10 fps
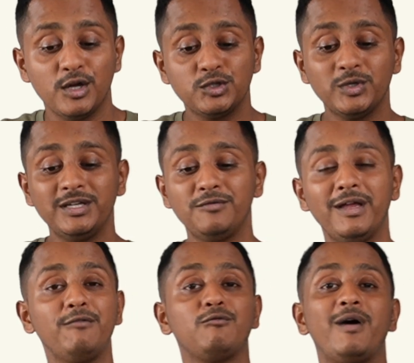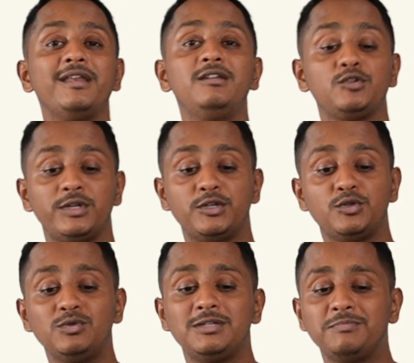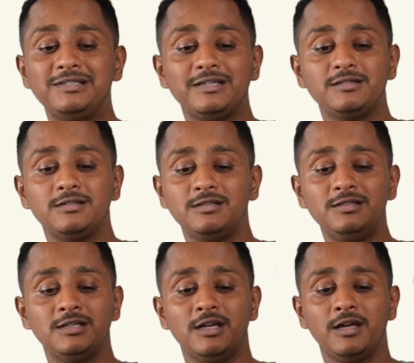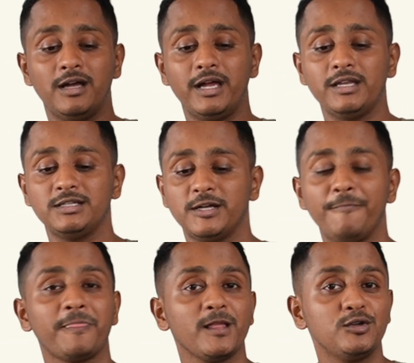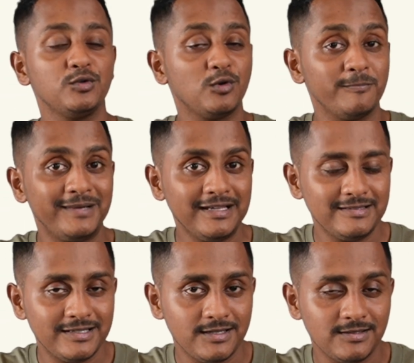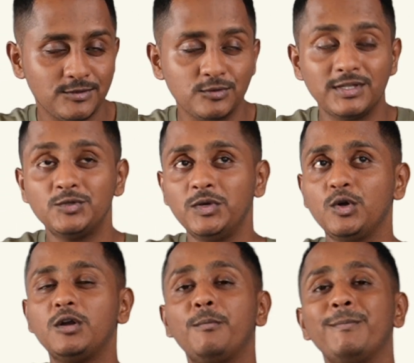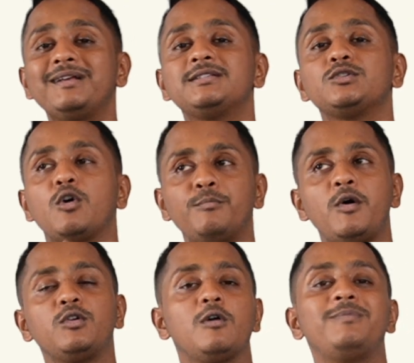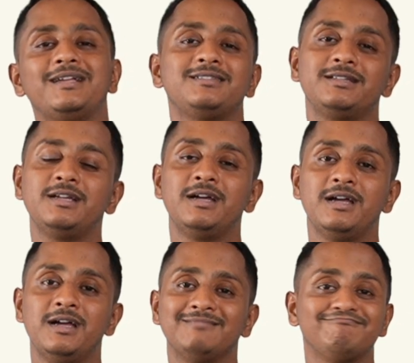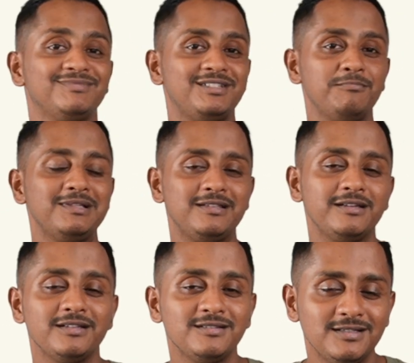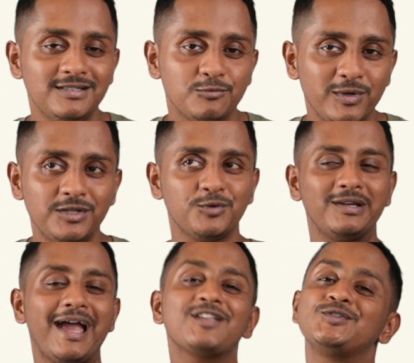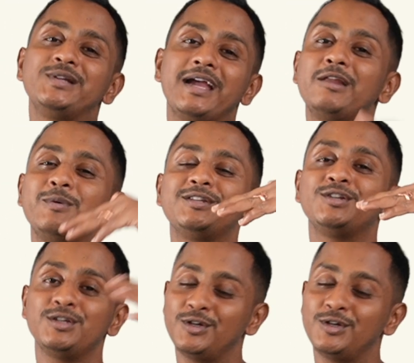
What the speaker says: So here we have two simple sentences and two complex sentences. So this way you got to mix compound, complex and simple sentences, which will actually elevate your